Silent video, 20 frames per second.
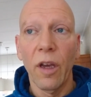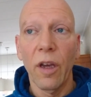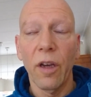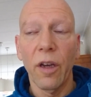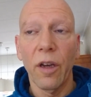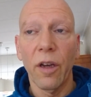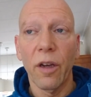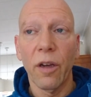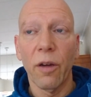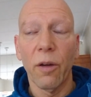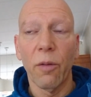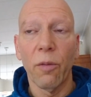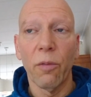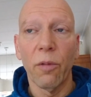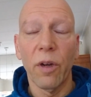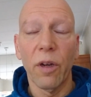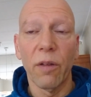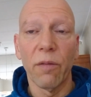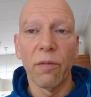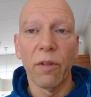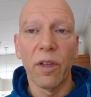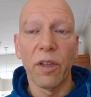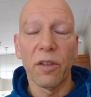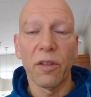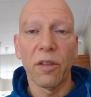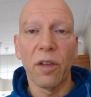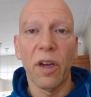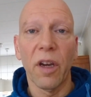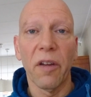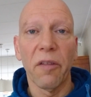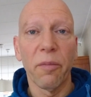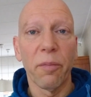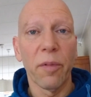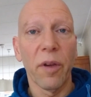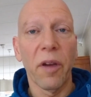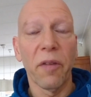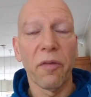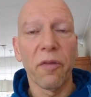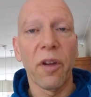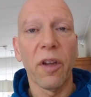Uh, well, I've,
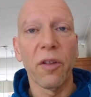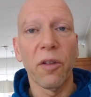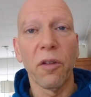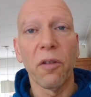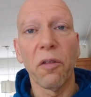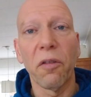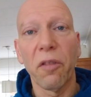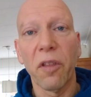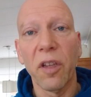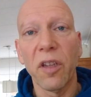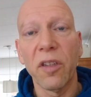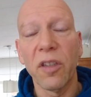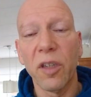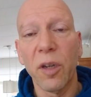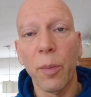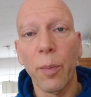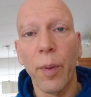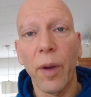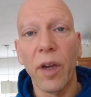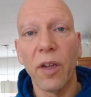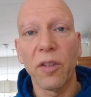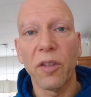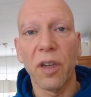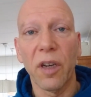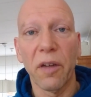I've tried other things in the past.